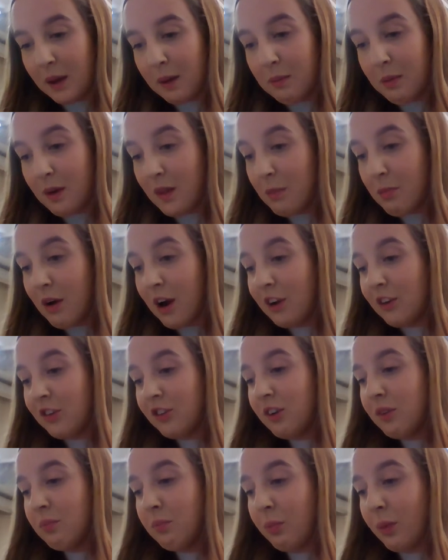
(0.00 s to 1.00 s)
But the branch
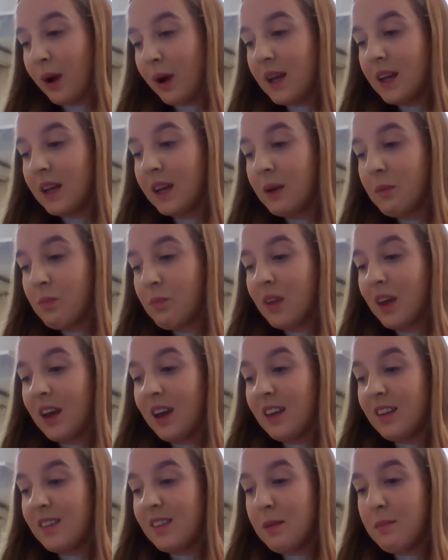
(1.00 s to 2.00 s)
didn't break.
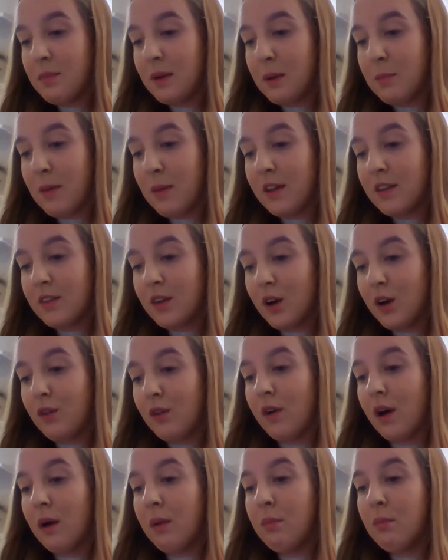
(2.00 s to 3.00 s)
It simply bent
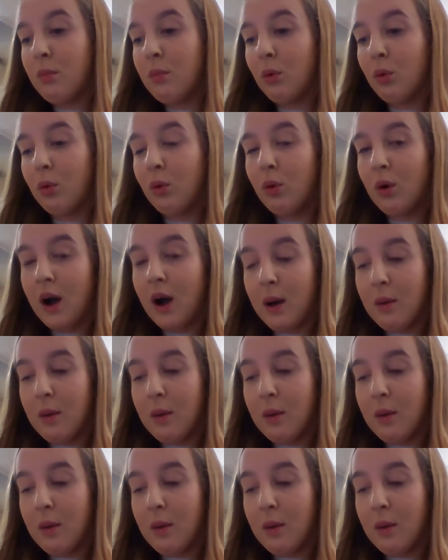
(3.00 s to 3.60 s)
over more